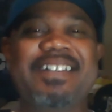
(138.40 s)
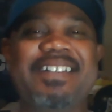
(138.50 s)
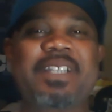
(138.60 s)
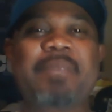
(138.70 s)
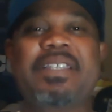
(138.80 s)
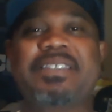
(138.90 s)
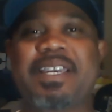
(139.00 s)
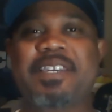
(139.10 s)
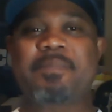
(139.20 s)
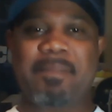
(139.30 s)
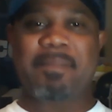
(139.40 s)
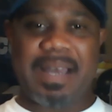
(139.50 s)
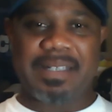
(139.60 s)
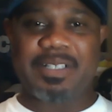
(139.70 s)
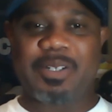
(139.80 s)
let me tell you about
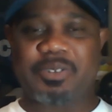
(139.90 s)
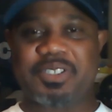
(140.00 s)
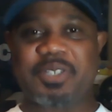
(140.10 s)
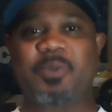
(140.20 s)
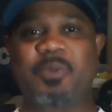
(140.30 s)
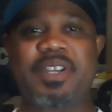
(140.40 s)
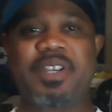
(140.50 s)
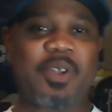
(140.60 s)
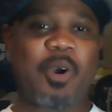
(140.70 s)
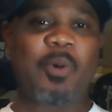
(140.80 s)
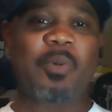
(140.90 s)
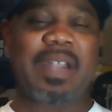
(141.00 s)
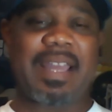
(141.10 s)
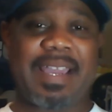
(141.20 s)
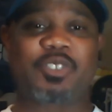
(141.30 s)
my little situation on
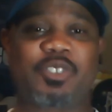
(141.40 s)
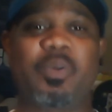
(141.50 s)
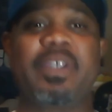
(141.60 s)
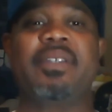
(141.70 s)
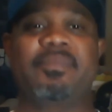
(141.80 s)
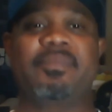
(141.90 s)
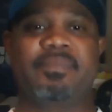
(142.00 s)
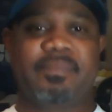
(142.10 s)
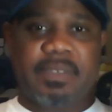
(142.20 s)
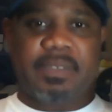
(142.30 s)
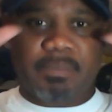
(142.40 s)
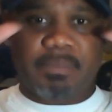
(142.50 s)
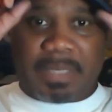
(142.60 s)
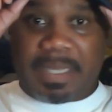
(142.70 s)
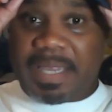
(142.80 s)
last week. That's
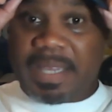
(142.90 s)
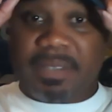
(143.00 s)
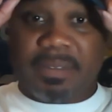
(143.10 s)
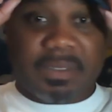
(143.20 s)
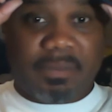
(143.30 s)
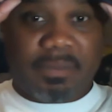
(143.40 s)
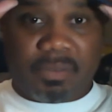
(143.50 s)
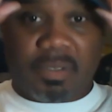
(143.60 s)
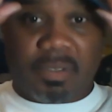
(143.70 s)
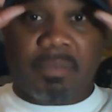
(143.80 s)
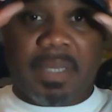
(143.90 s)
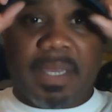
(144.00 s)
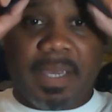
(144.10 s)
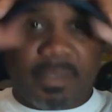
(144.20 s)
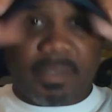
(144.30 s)
my hat. Let's see what's going on with my
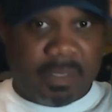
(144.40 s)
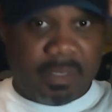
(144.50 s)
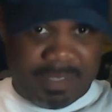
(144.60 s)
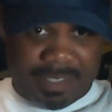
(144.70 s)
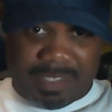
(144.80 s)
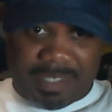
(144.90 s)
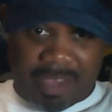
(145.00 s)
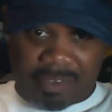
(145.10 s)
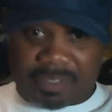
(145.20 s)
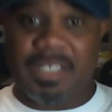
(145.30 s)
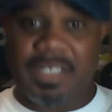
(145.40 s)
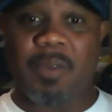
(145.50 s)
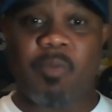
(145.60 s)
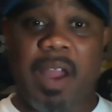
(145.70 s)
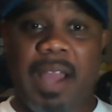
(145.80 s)
hat here. Y'all can see
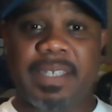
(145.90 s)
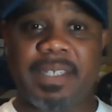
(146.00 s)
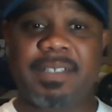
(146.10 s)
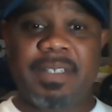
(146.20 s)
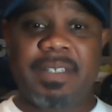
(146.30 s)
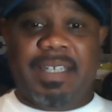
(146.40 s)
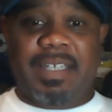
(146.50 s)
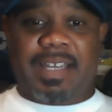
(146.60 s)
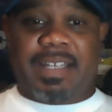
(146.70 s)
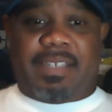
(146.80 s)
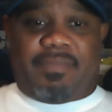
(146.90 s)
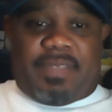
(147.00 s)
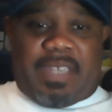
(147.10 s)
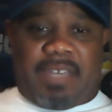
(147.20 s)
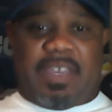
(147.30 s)
I'm rocking. And
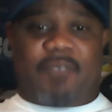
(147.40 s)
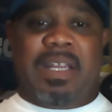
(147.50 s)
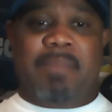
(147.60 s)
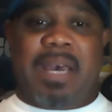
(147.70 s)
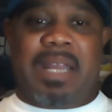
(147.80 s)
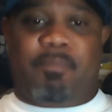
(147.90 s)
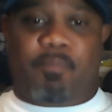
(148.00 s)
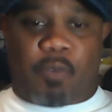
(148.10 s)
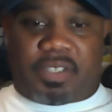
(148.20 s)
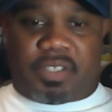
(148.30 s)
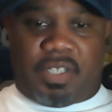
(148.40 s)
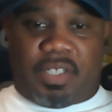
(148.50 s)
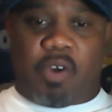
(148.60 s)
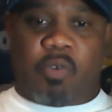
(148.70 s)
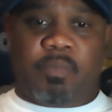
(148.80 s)
if anybody wanted to
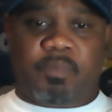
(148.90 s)
know